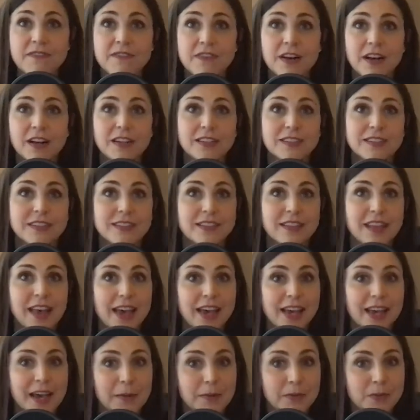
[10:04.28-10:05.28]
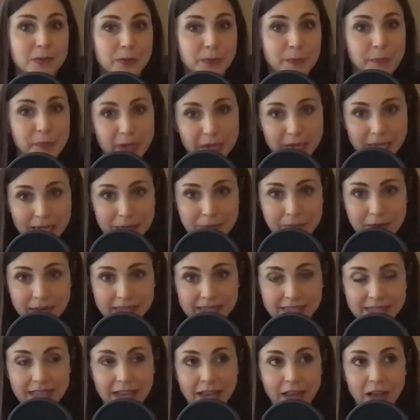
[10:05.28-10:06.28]
felt like I was repeating
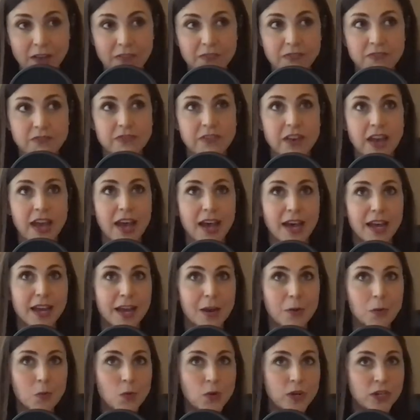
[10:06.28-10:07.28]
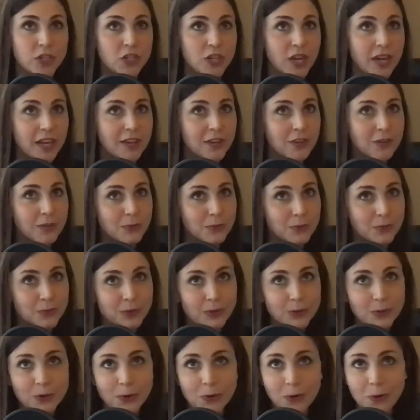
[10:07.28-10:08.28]
myself and I wish I could
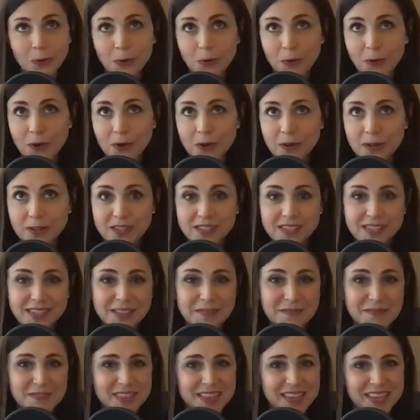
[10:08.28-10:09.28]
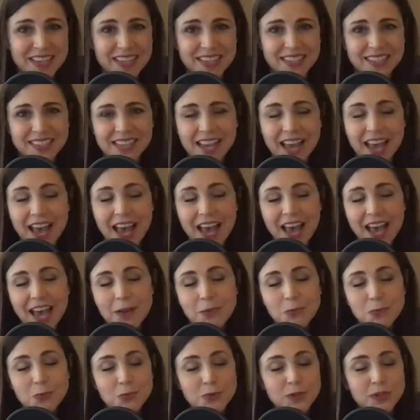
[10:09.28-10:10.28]
record some things.
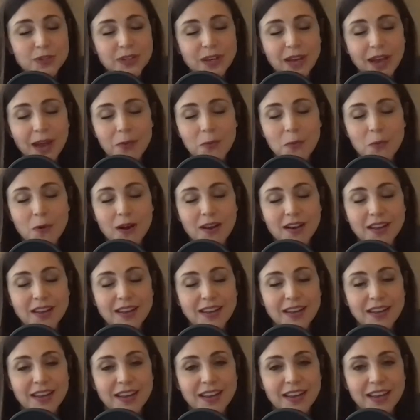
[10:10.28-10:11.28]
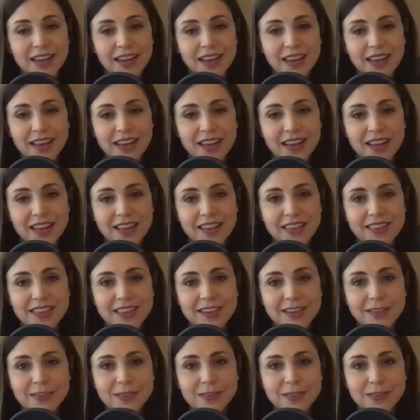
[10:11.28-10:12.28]
And really, I wanted
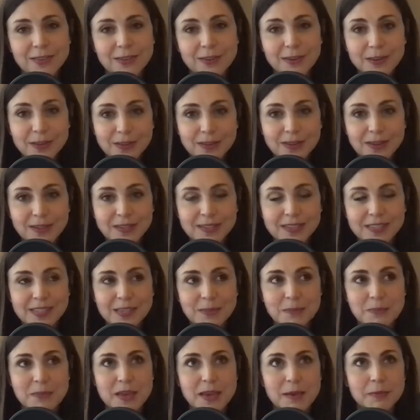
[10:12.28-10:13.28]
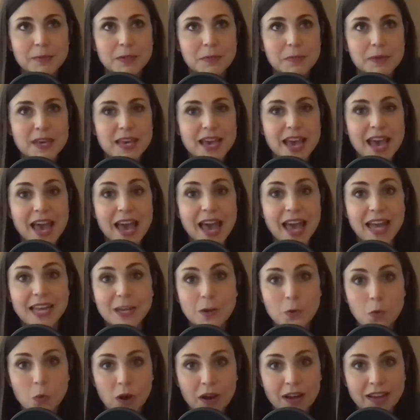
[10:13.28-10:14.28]
the learners to be able to be
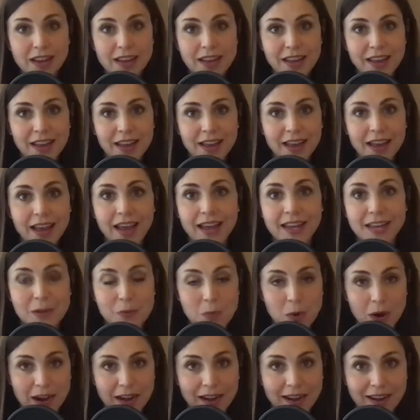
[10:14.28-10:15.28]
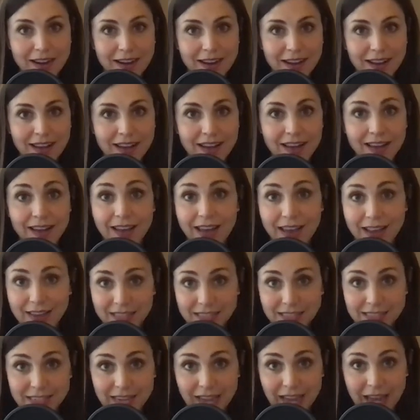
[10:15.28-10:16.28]
anyone, anywhere,
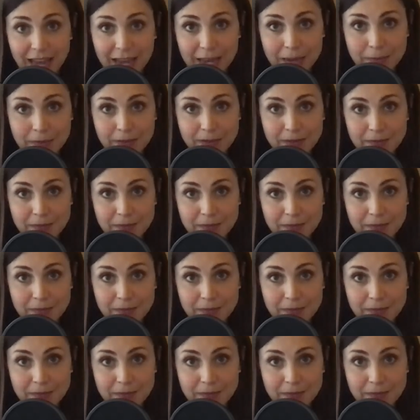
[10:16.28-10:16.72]
anytime.